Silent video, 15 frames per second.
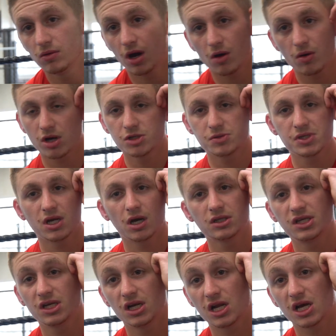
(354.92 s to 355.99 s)
Oh, 100%. I
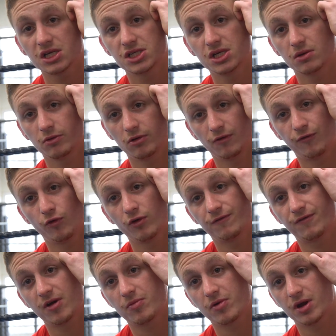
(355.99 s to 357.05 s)
did it last year. I fought in
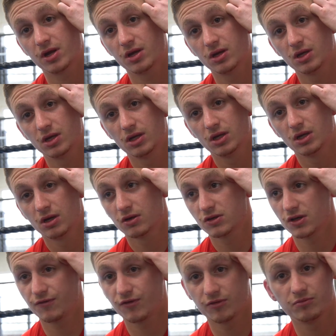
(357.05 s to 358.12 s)
February.
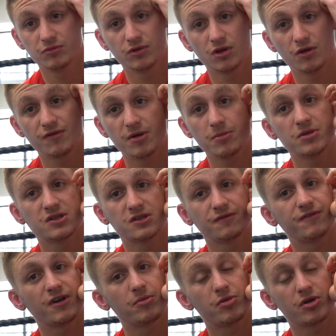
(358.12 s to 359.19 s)
So from November to
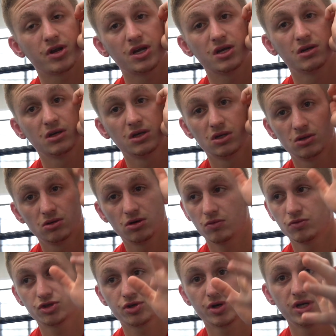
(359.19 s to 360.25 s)
February, I
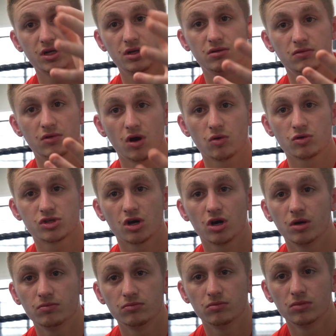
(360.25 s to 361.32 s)
was training the whole
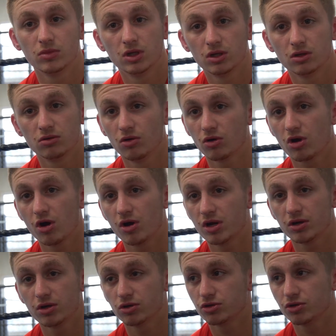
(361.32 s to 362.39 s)
time, not going
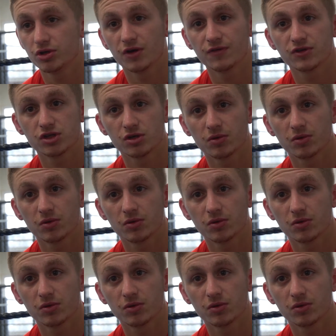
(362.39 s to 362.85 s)
out, not doing nothing.